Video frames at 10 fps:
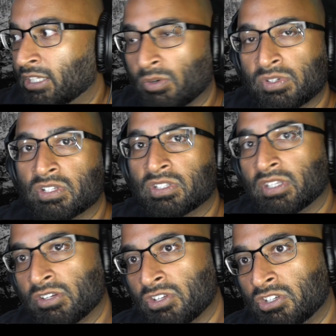there was a
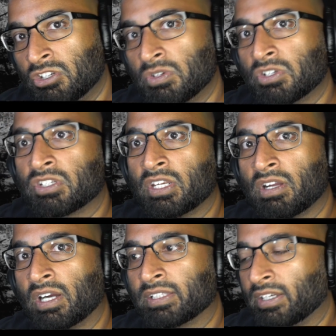there's a Jewish
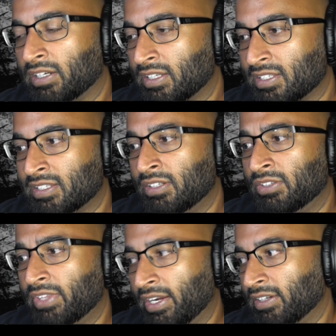synagogue there, and it's
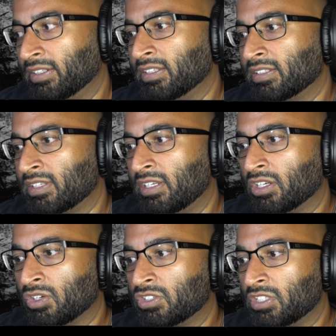still there in the city
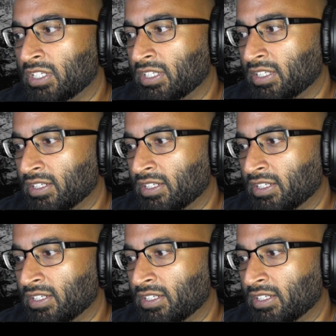of Kochi.